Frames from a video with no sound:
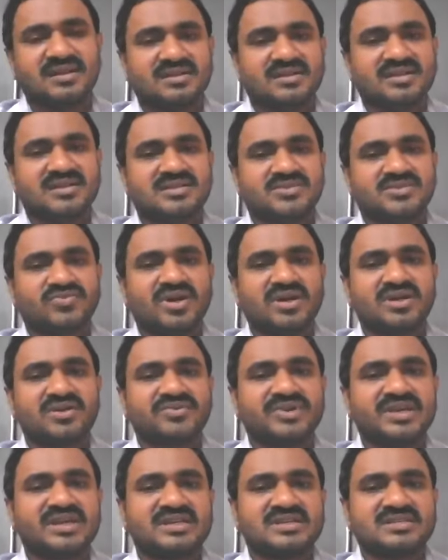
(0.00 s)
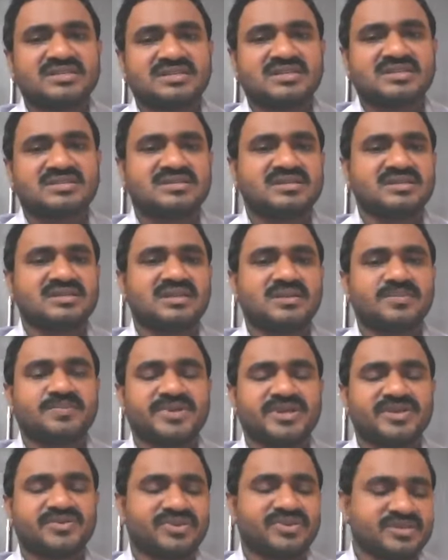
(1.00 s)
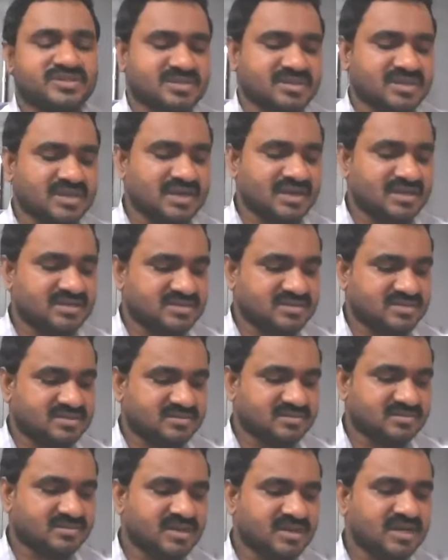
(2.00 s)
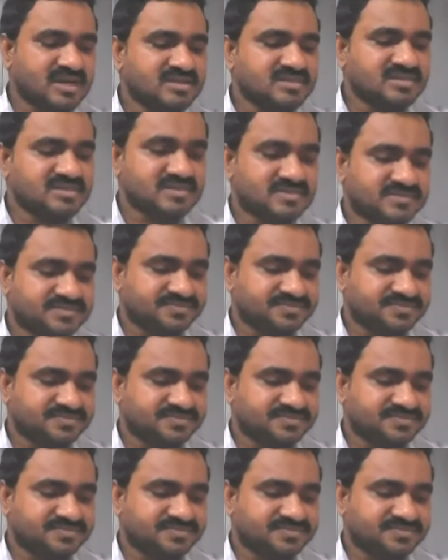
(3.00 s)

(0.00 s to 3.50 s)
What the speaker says: That's what we discussed in the previous class, right?